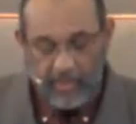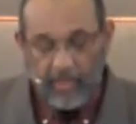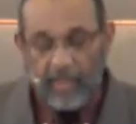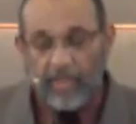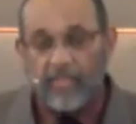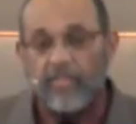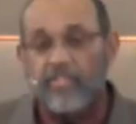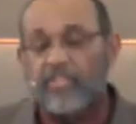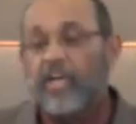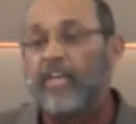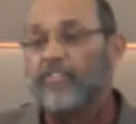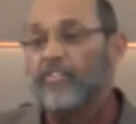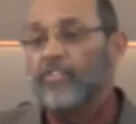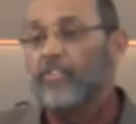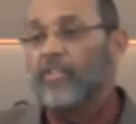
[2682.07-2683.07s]

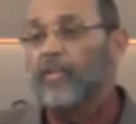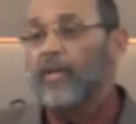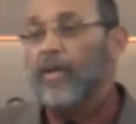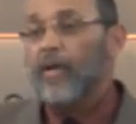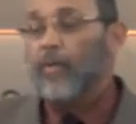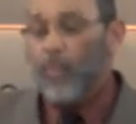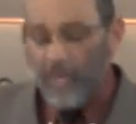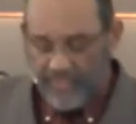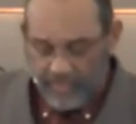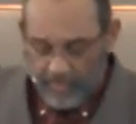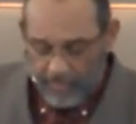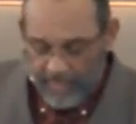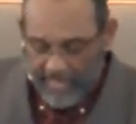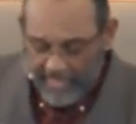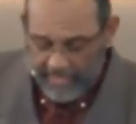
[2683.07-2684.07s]
Such was the
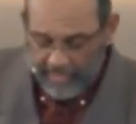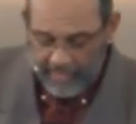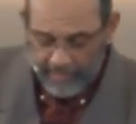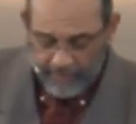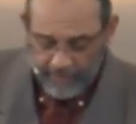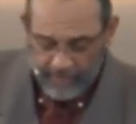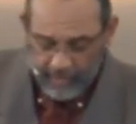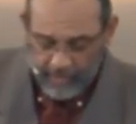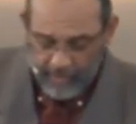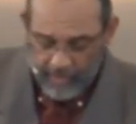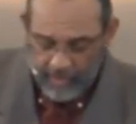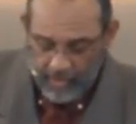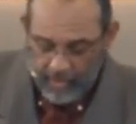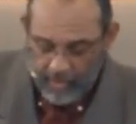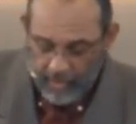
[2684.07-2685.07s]
making
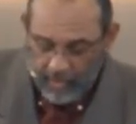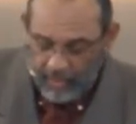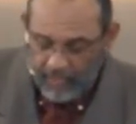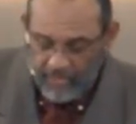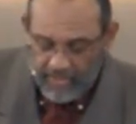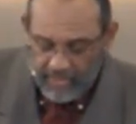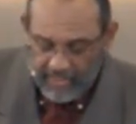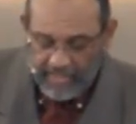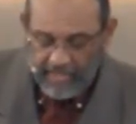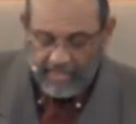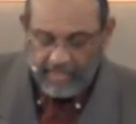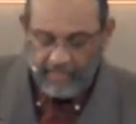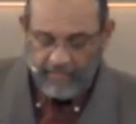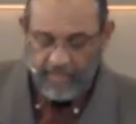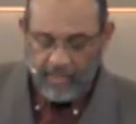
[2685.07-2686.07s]
of a slave.
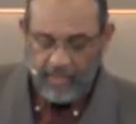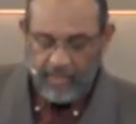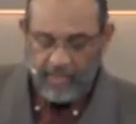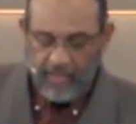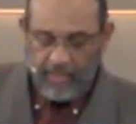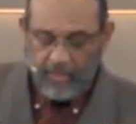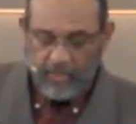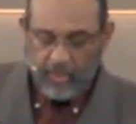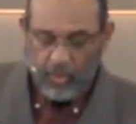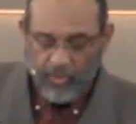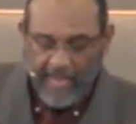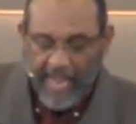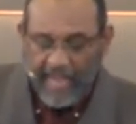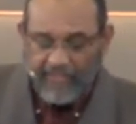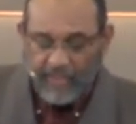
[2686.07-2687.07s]
So
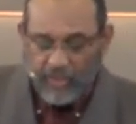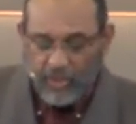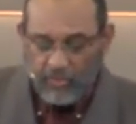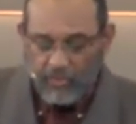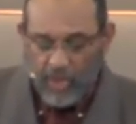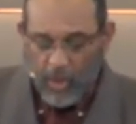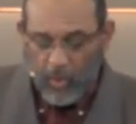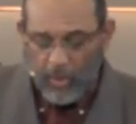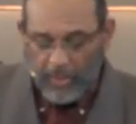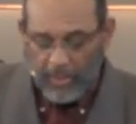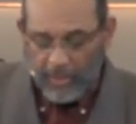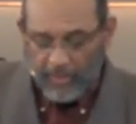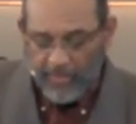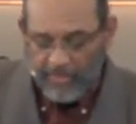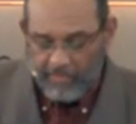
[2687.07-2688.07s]
now that you know a
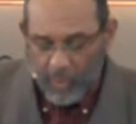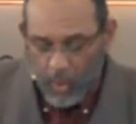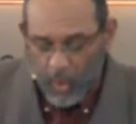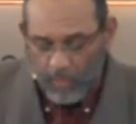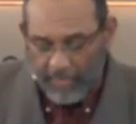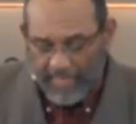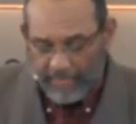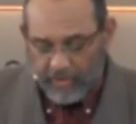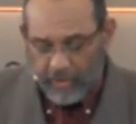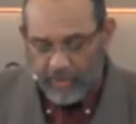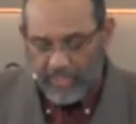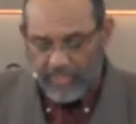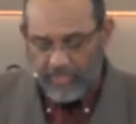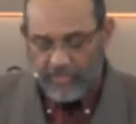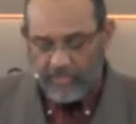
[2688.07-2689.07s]
little bit more about your
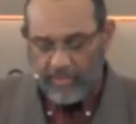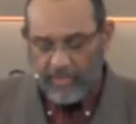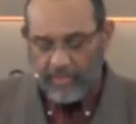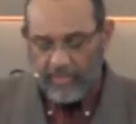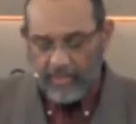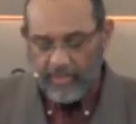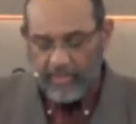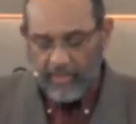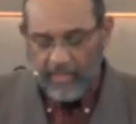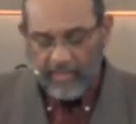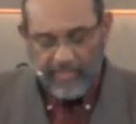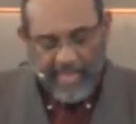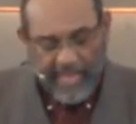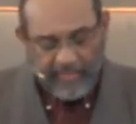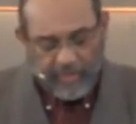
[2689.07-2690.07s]
history,
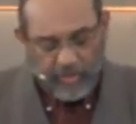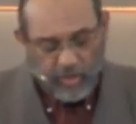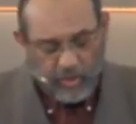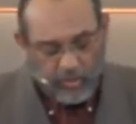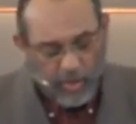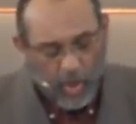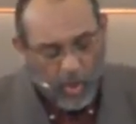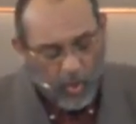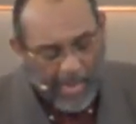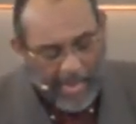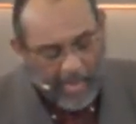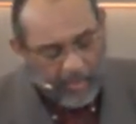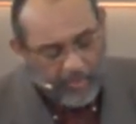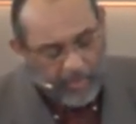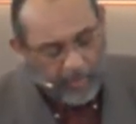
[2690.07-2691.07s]
now that you know
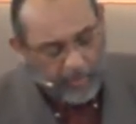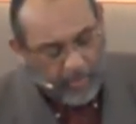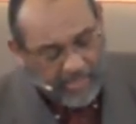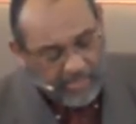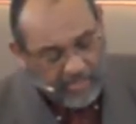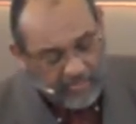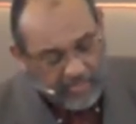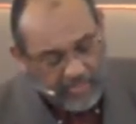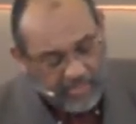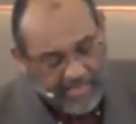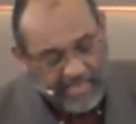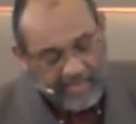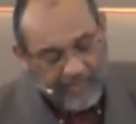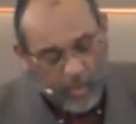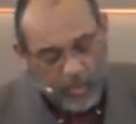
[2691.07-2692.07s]
how the oppressive
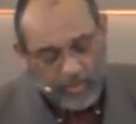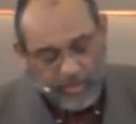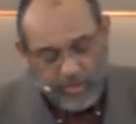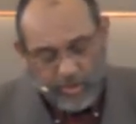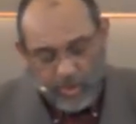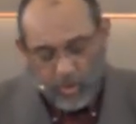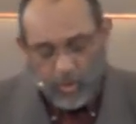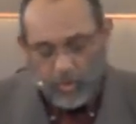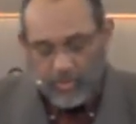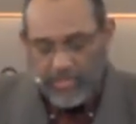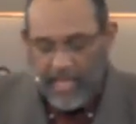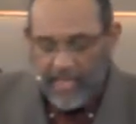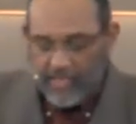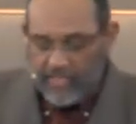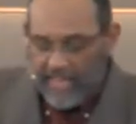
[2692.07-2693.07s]
slave owners used
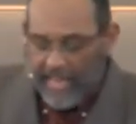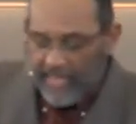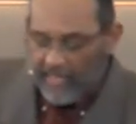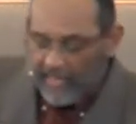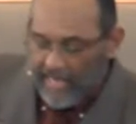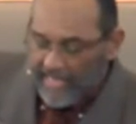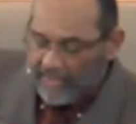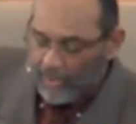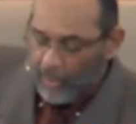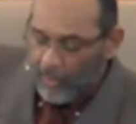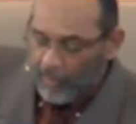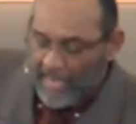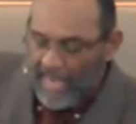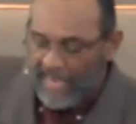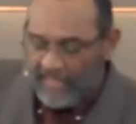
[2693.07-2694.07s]
psychological
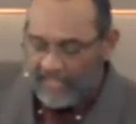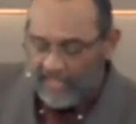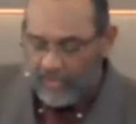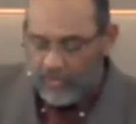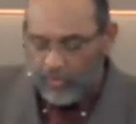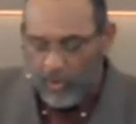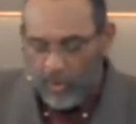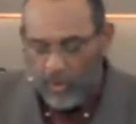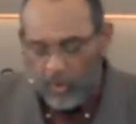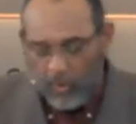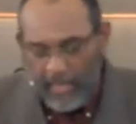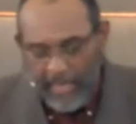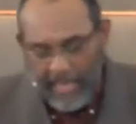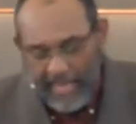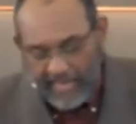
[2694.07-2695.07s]
mind control
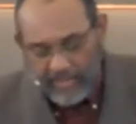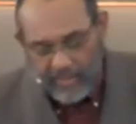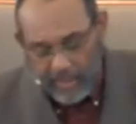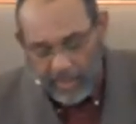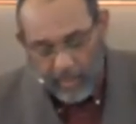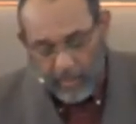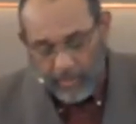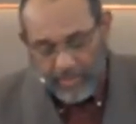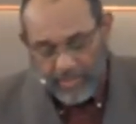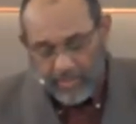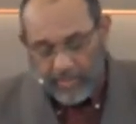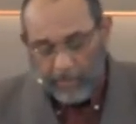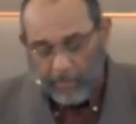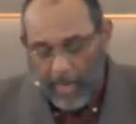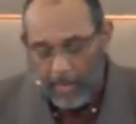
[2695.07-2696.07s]
and
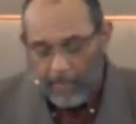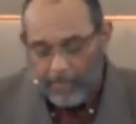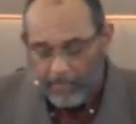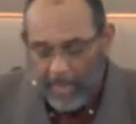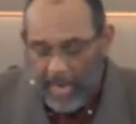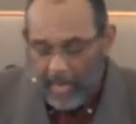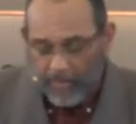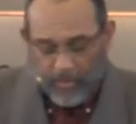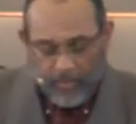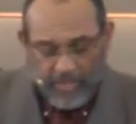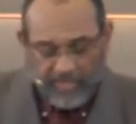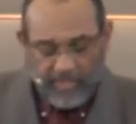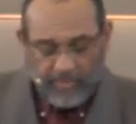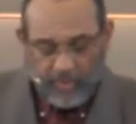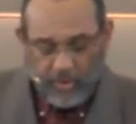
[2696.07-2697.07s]
terrorist bar
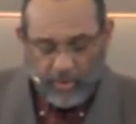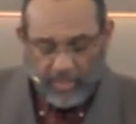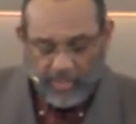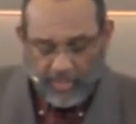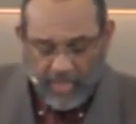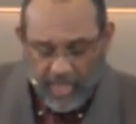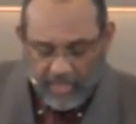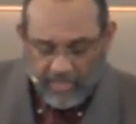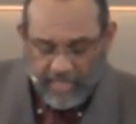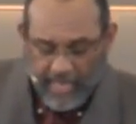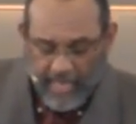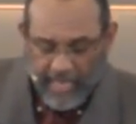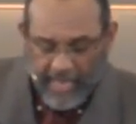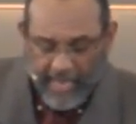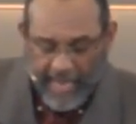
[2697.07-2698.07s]
barbarism to conduct
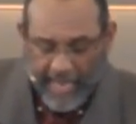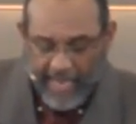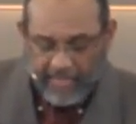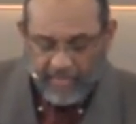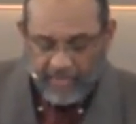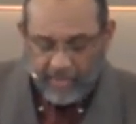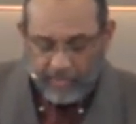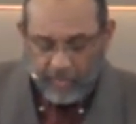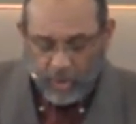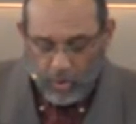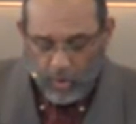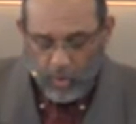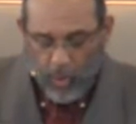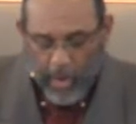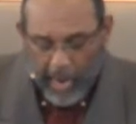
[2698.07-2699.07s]
and
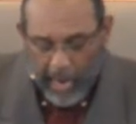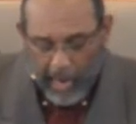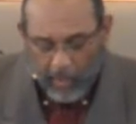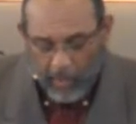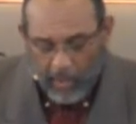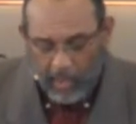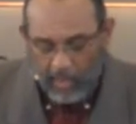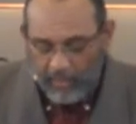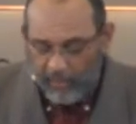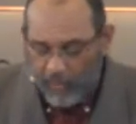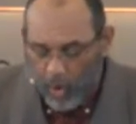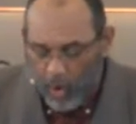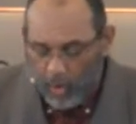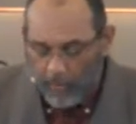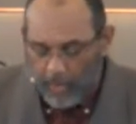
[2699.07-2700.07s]
subdue our
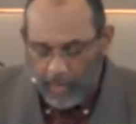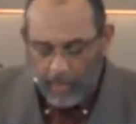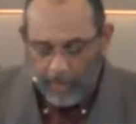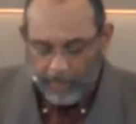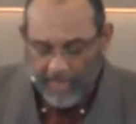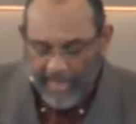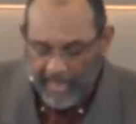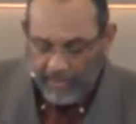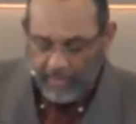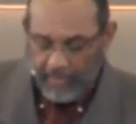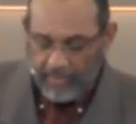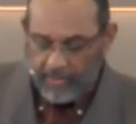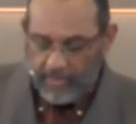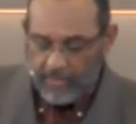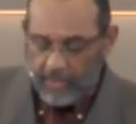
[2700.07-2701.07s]
former
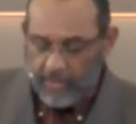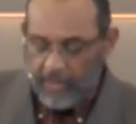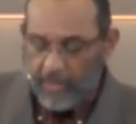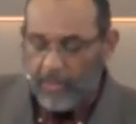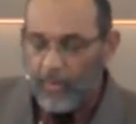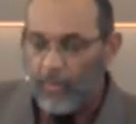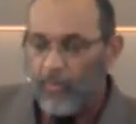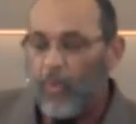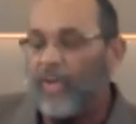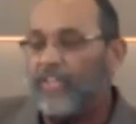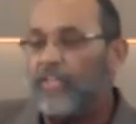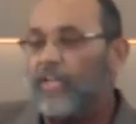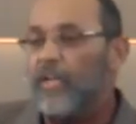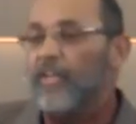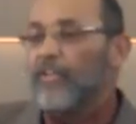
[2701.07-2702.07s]
parents, what are
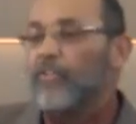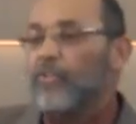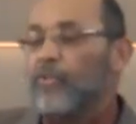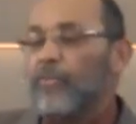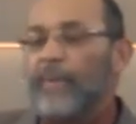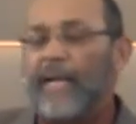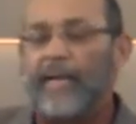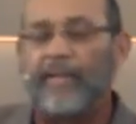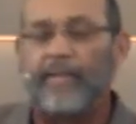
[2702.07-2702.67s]
you going to do about it?